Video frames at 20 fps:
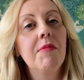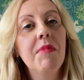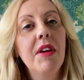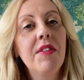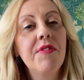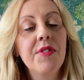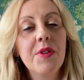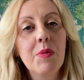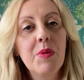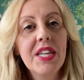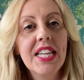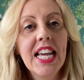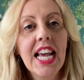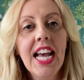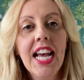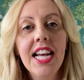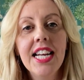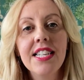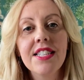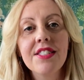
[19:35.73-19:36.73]
every
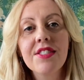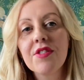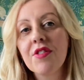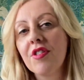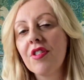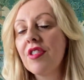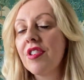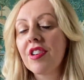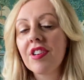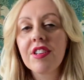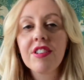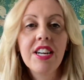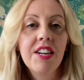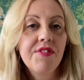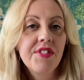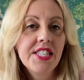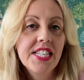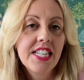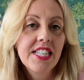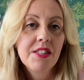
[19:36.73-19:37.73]
weekend or
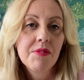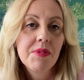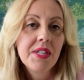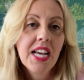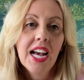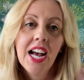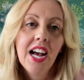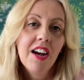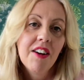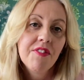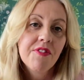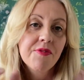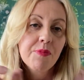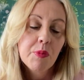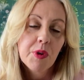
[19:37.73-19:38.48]
every day that we have,